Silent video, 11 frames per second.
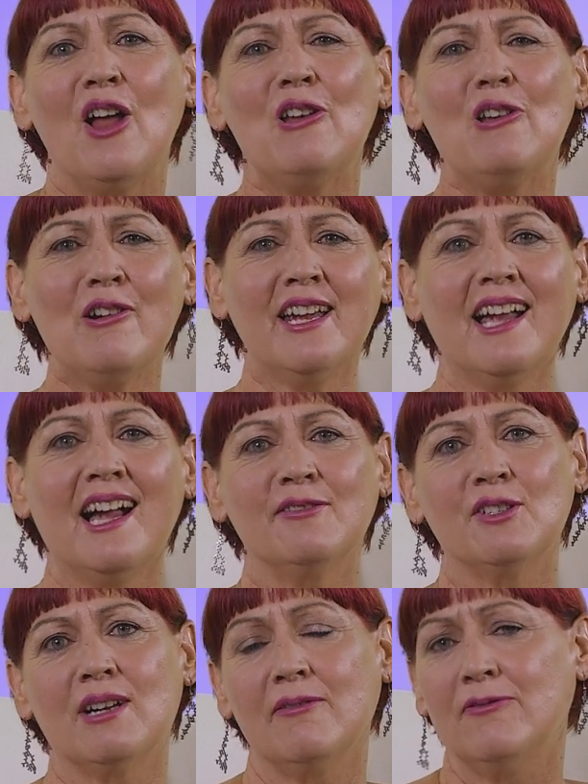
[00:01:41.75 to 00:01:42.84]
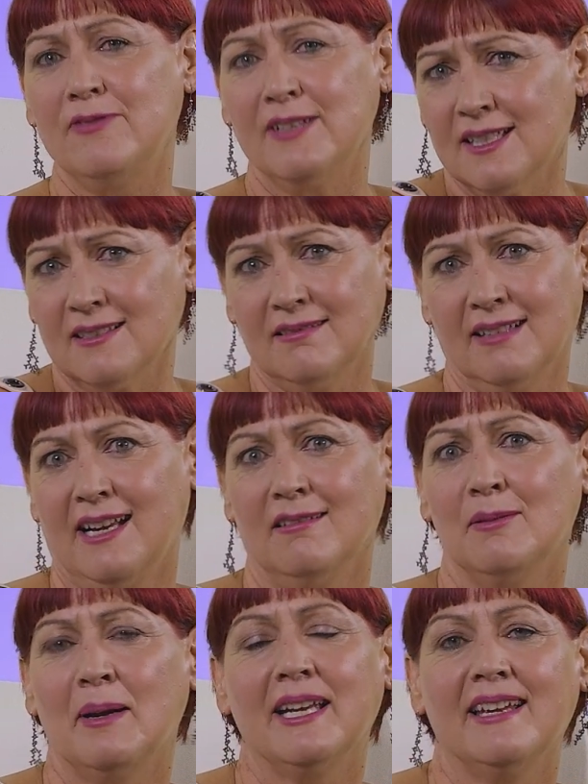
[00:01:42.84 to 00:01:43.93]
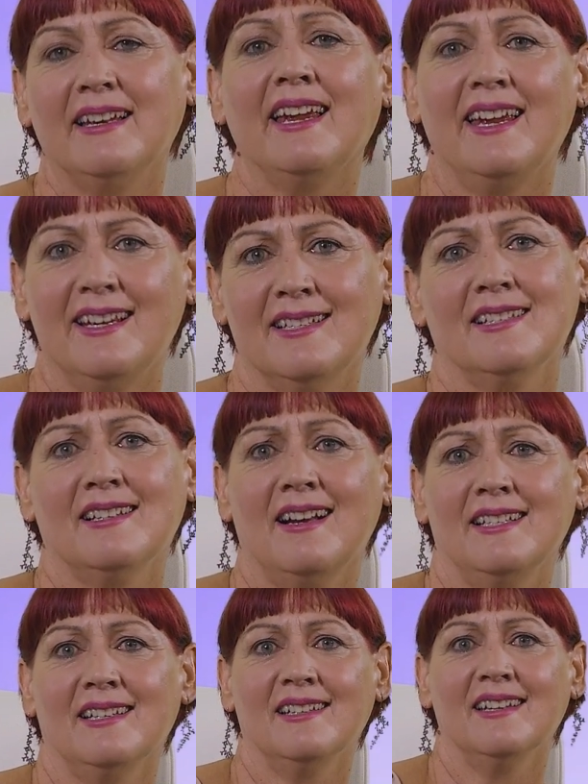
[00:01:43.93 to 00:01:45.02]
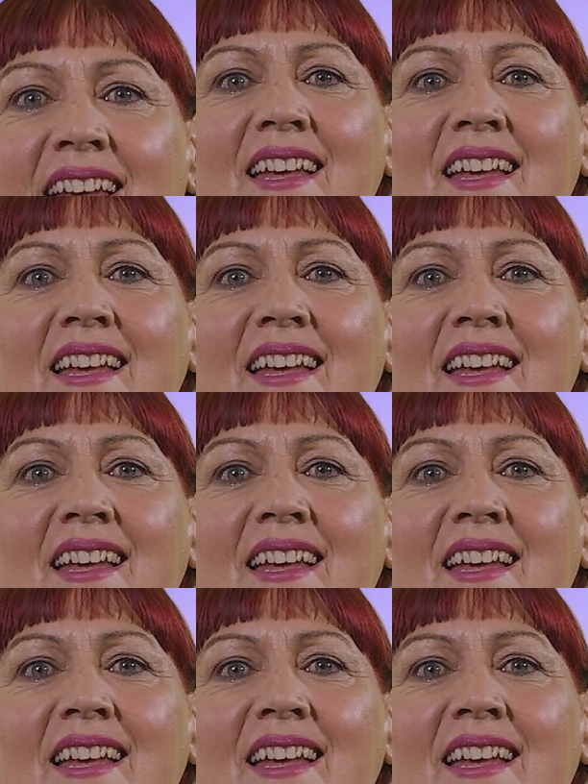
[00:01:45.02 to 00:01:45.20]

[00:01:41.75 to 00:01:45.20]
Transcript: looking after our physical health by getting exercise in,